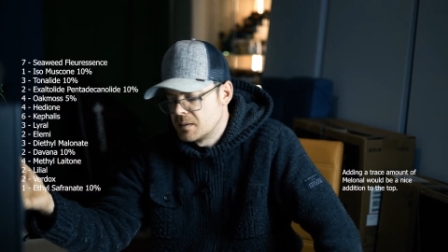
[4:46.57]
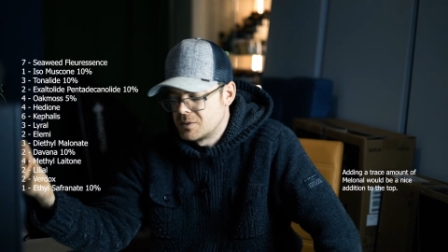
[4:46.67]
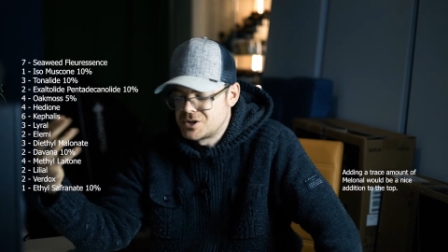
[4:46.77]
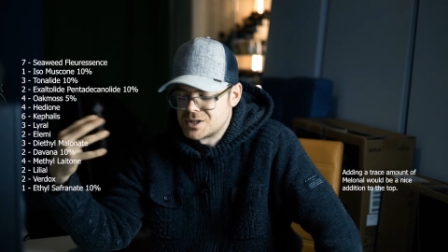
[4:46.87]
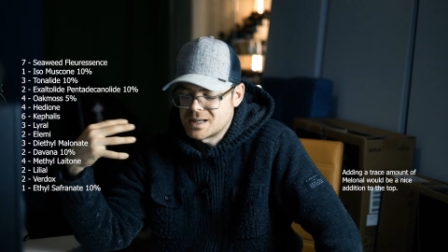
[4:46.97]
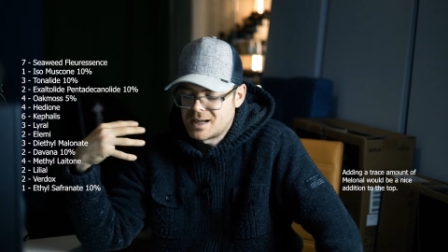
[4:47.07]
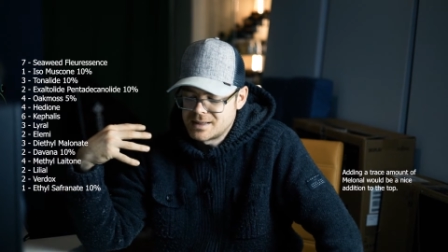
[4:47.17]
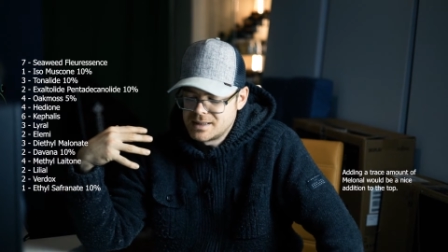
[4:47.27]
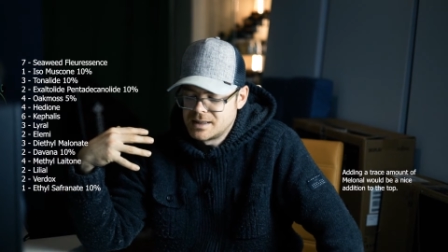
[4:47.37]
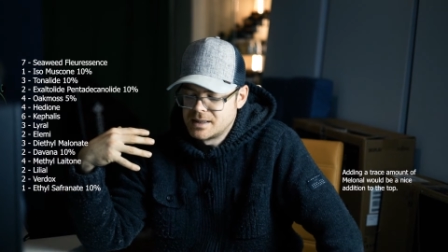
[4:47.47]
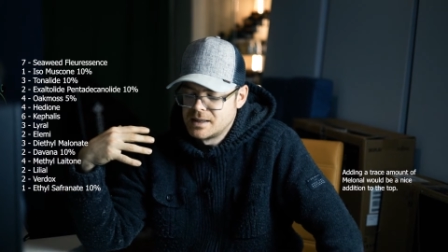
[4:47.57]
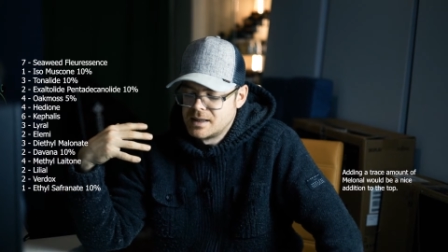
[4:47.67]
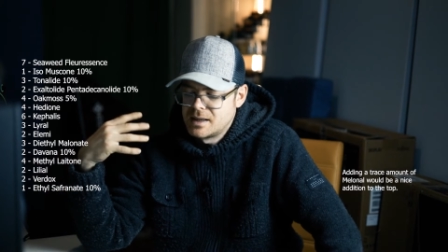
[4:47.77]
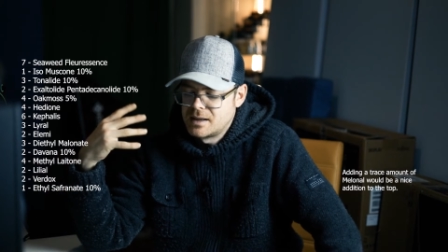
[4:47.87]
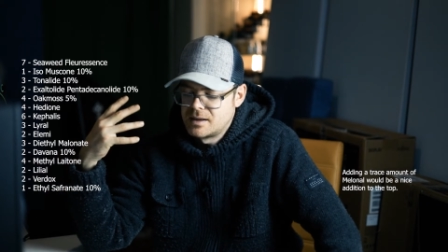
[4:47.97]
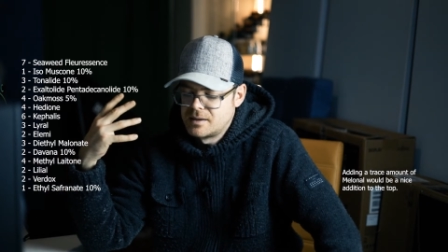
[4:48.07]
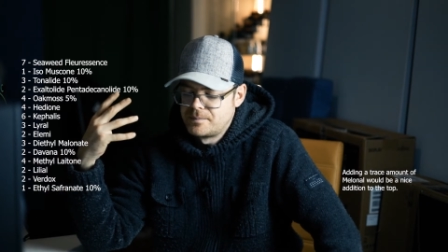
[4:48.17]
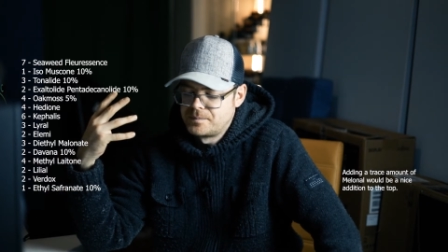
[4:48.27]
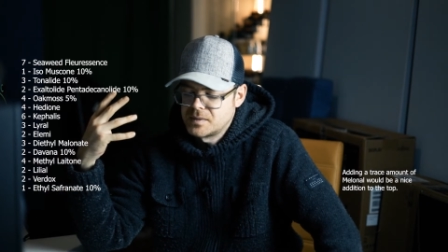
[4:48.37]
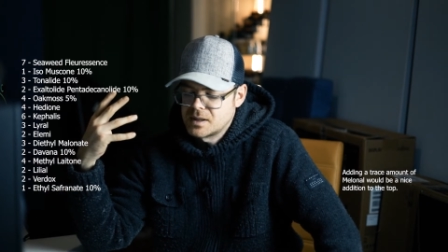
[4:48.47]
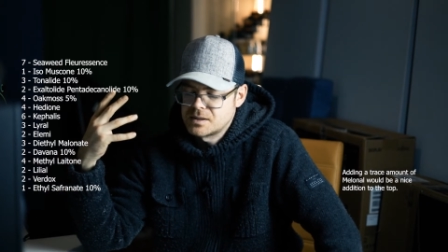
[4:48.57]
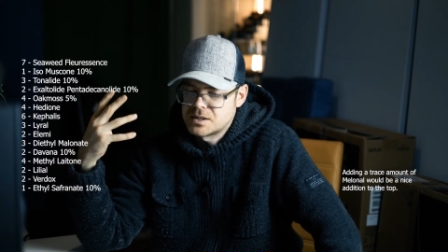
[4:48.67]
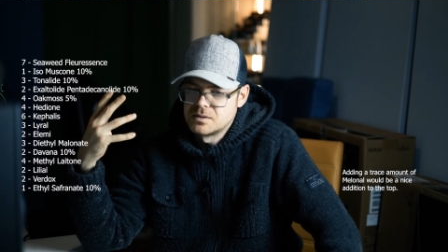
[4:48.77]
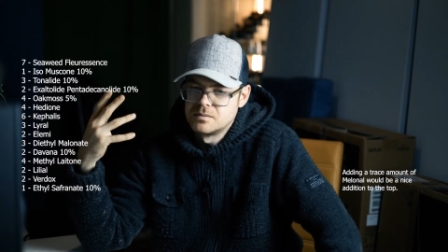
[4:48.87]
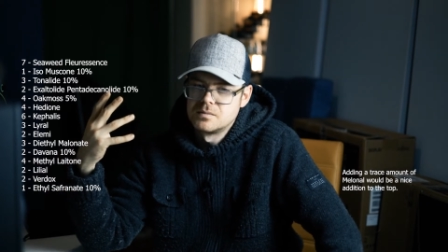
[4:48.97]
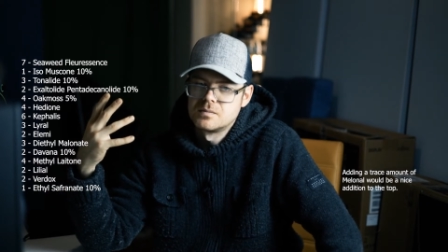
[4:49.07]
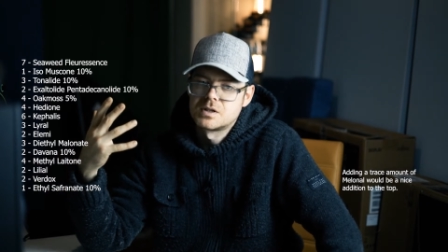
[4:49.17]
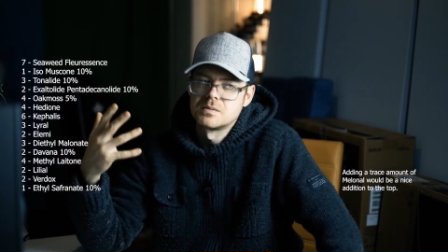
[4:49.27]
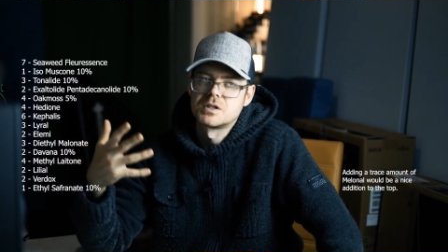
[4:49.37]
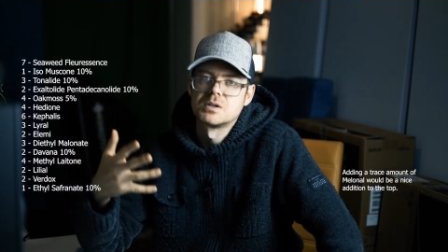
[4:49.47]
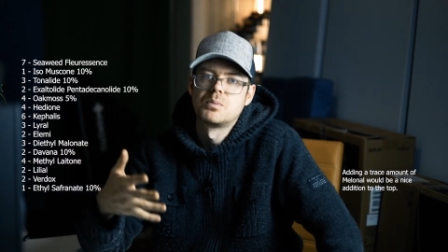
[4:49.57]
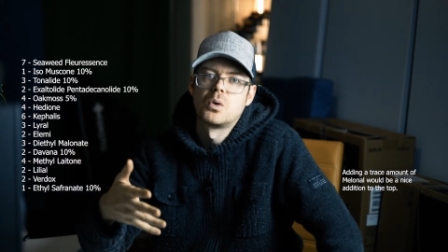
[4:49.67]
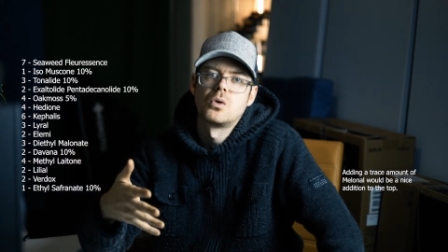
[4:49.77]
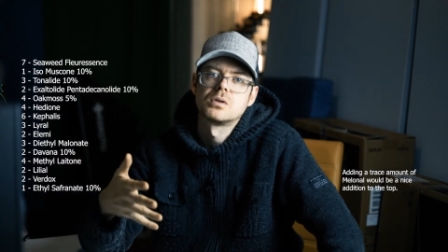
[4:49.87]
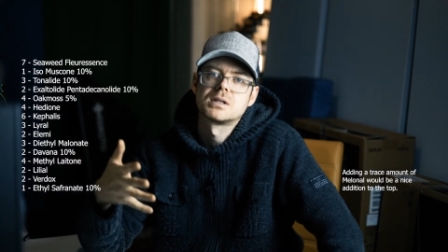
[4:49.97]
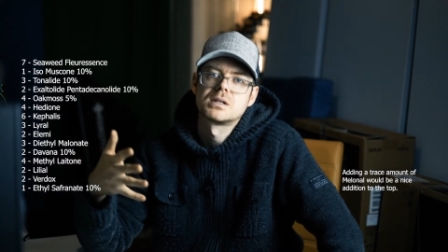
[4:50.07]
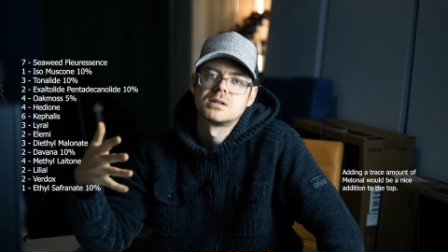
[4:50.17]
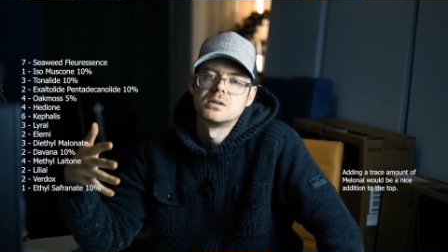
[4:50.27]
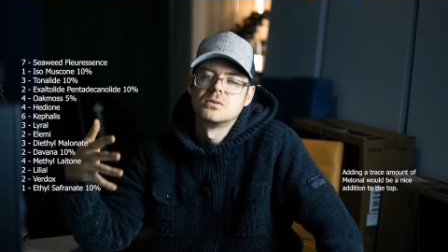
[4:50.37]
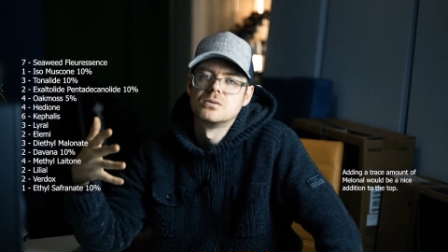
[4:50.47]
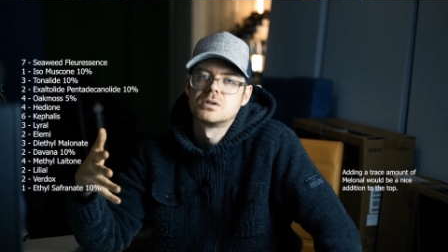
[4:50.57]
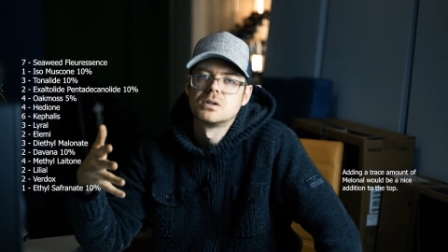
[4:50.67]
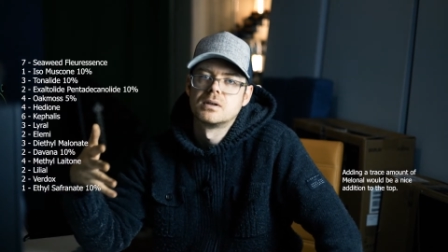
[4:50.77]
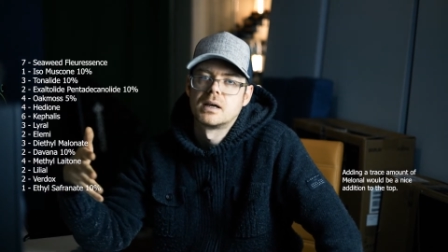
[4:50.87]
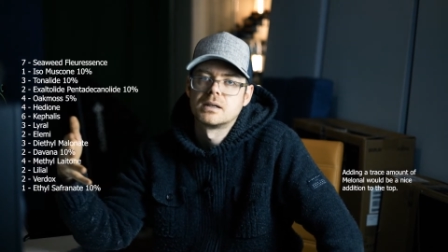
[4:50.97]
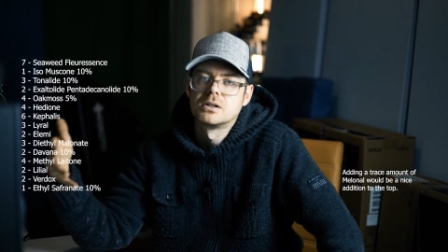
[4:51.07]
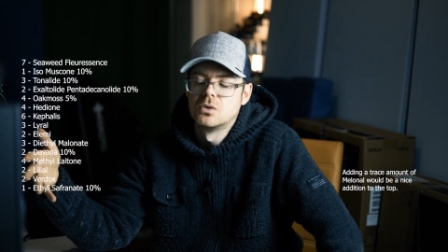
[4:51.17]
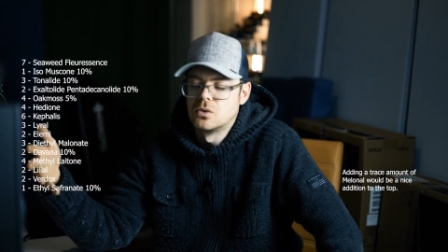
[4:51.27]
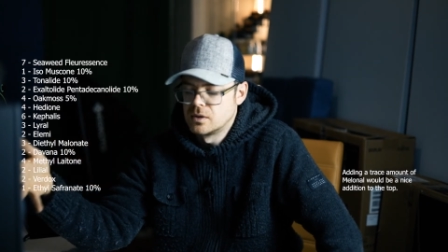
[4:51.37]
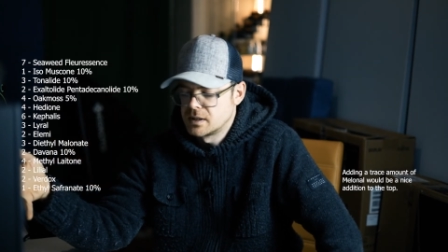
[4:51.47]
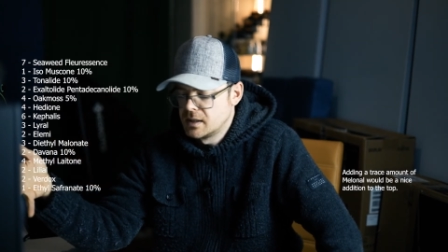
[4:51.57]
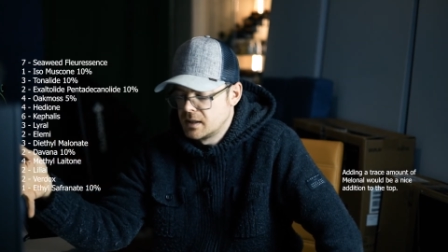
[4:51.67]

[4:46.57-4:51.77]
but just adding some supports to that accord,